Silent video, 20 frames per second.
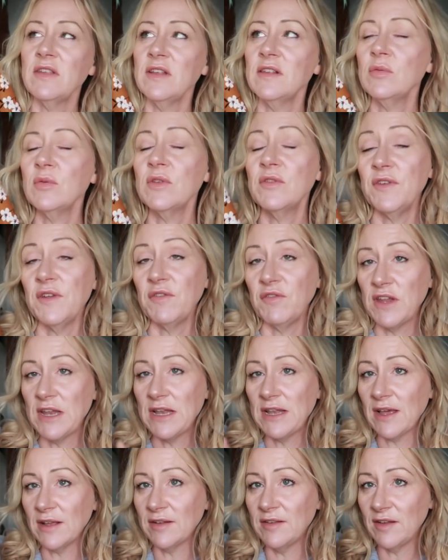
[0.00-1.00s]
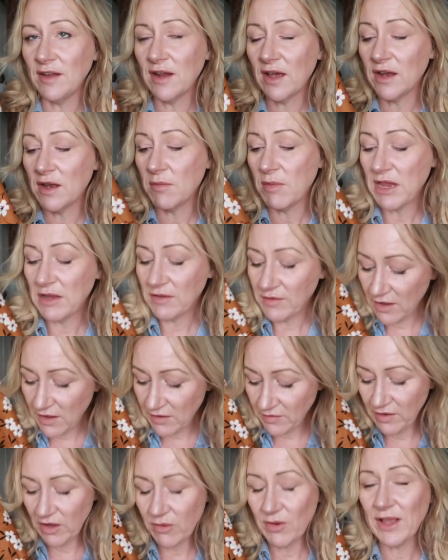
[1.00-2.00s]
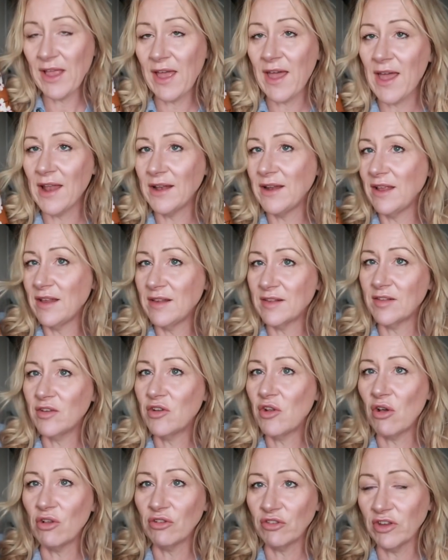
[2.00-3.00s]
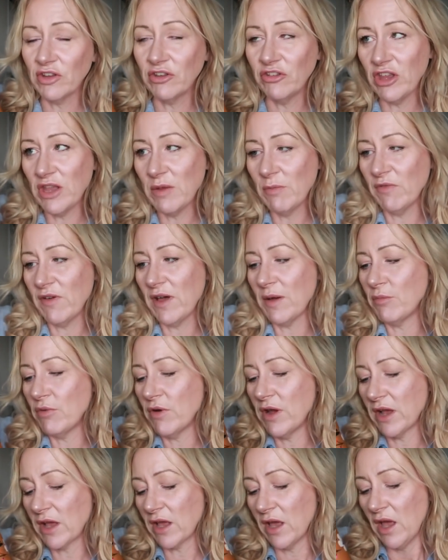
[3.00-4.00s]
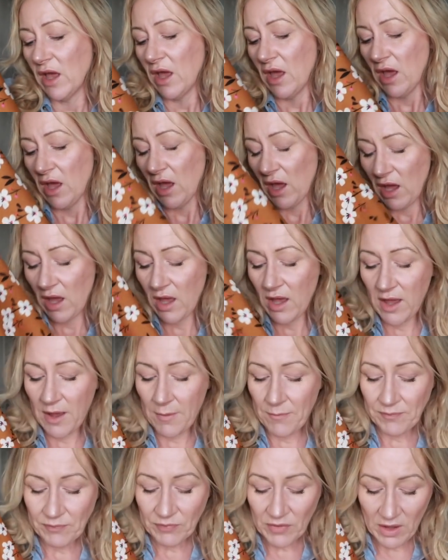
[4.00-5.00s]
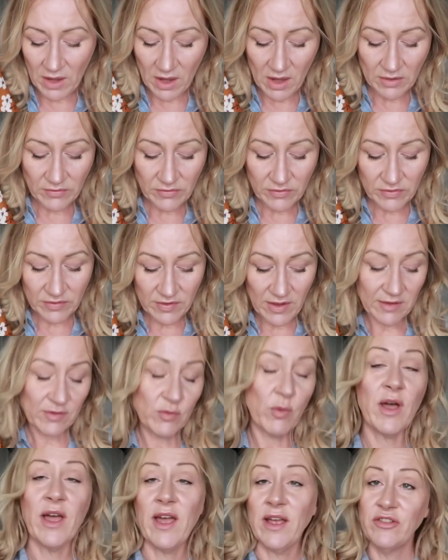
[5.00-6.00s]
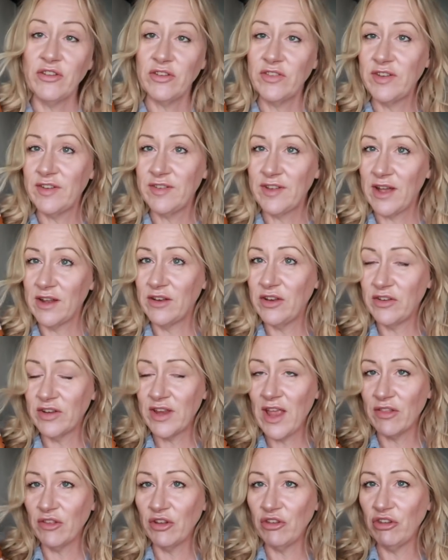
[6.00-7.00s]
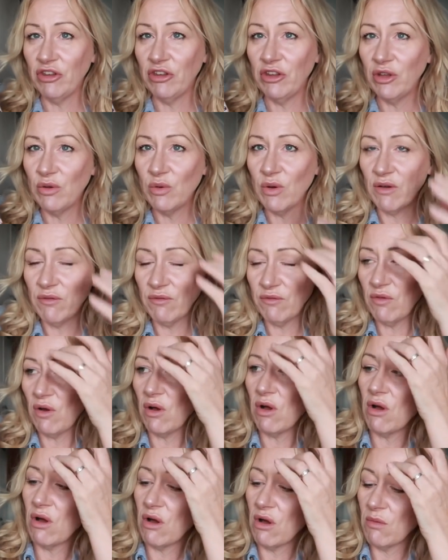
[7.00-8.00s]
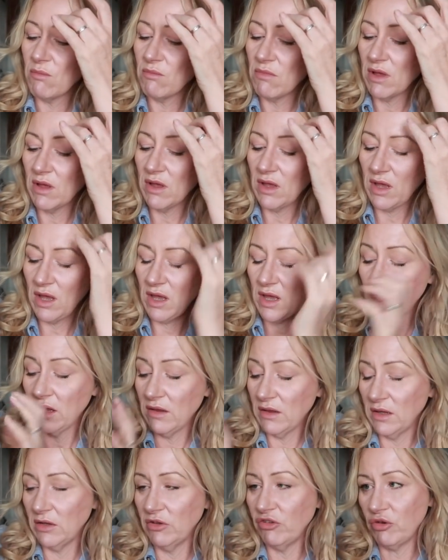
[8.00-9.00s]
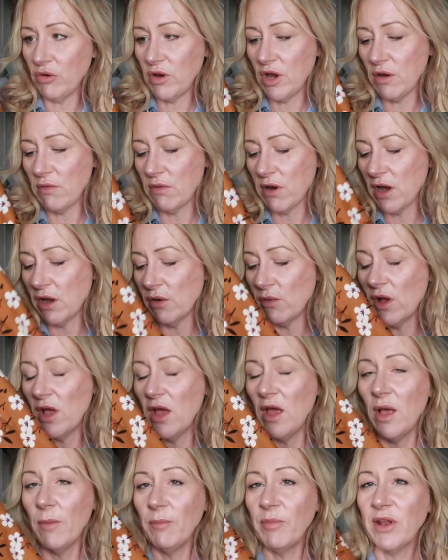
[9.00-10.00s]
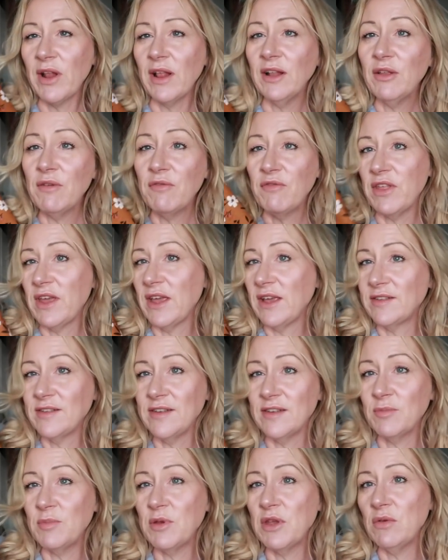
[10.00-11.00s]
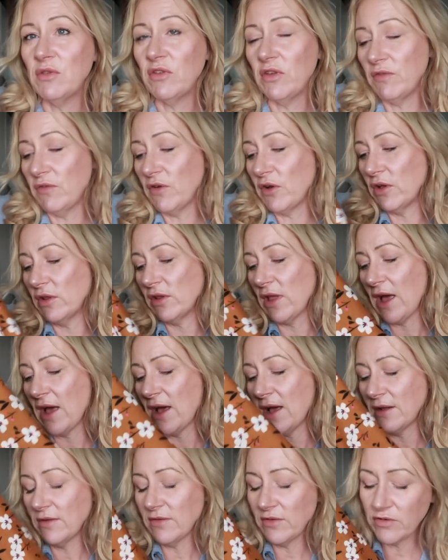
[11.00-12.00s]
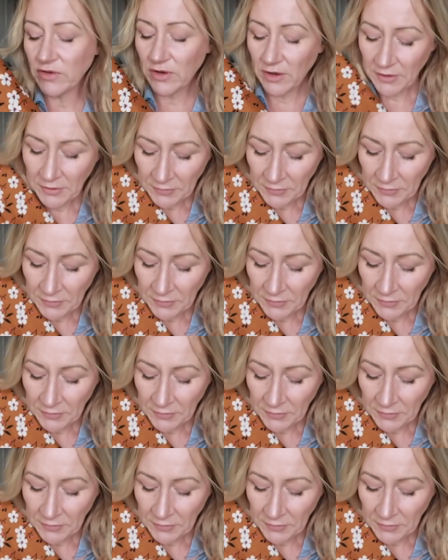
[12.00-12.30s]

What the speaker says: this was £15.99 a meter, so again, it's not a cheap fabric, and that's why I just decided to get the two from Truro. But I love this, it's beautiful, and